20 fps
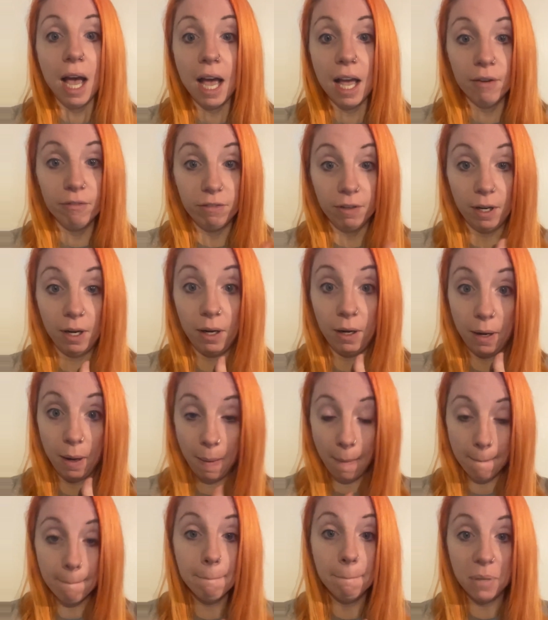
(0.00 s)
for
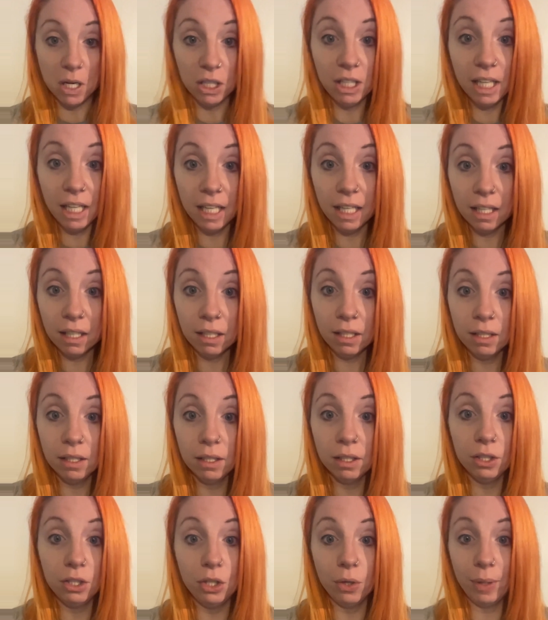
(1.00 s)
booking,
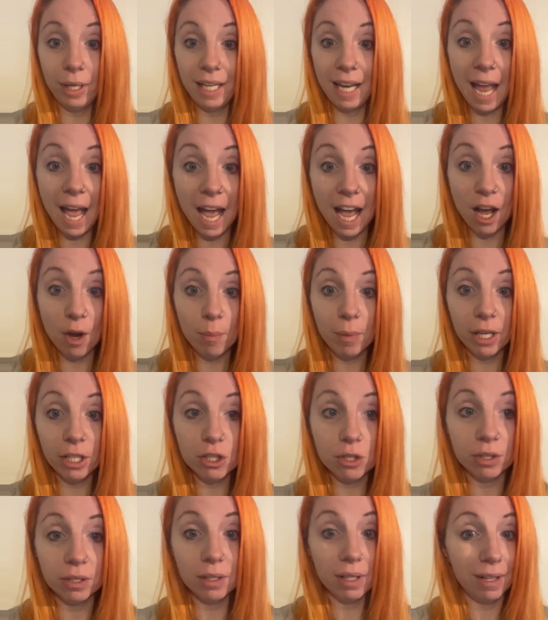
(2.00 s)
knowing how
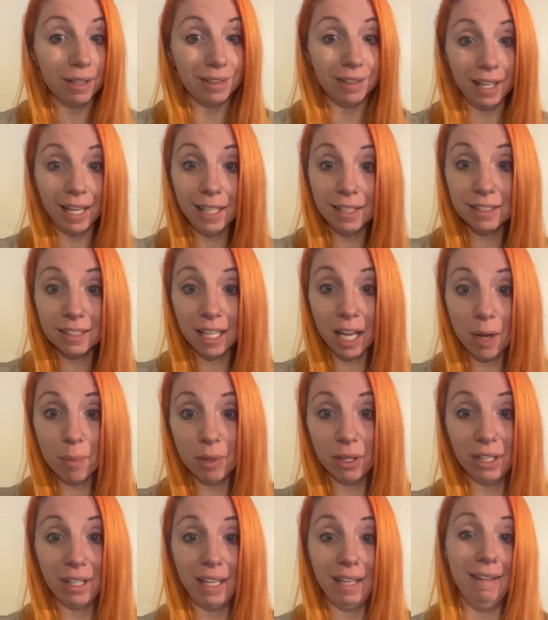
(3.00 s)
much clients come and
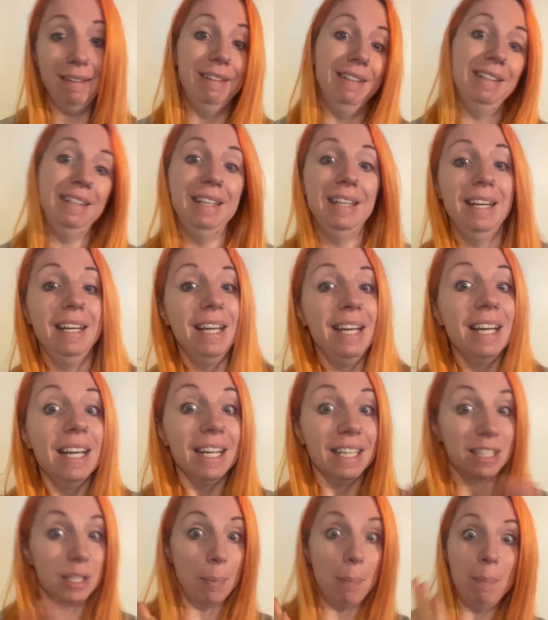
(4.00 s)
they're like,
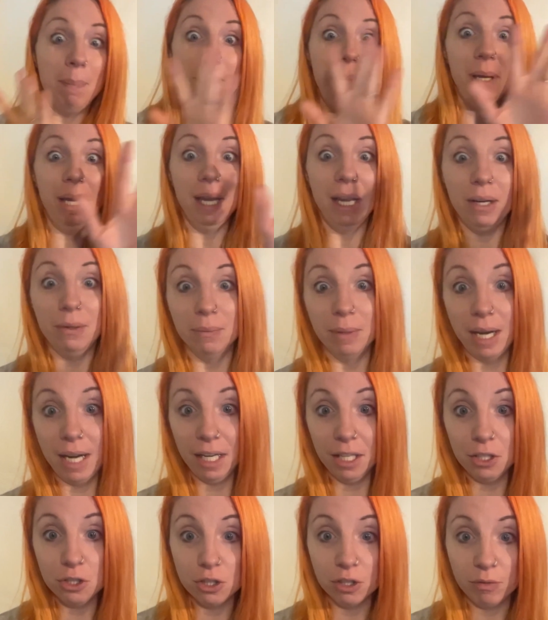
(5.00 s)
it's a big
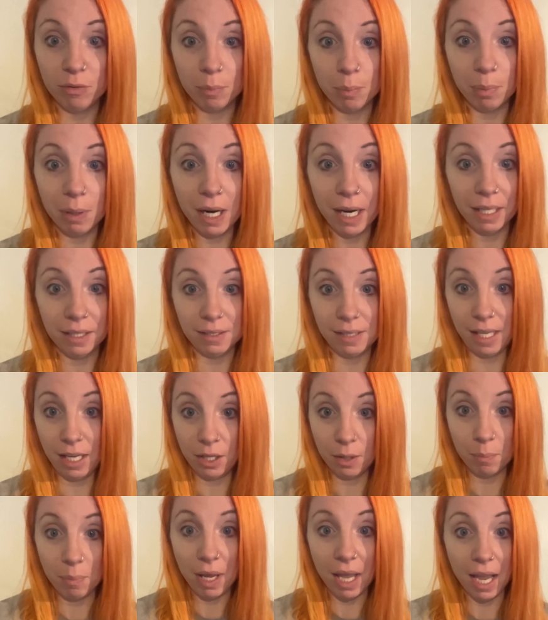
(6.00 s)
range of a price they
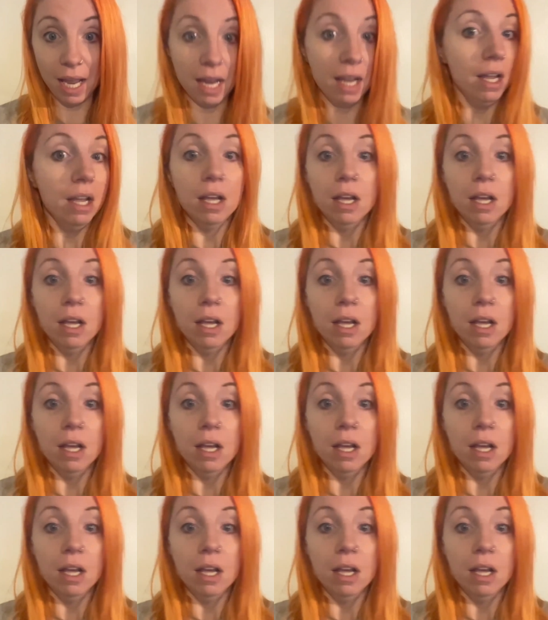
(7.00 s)
could pay.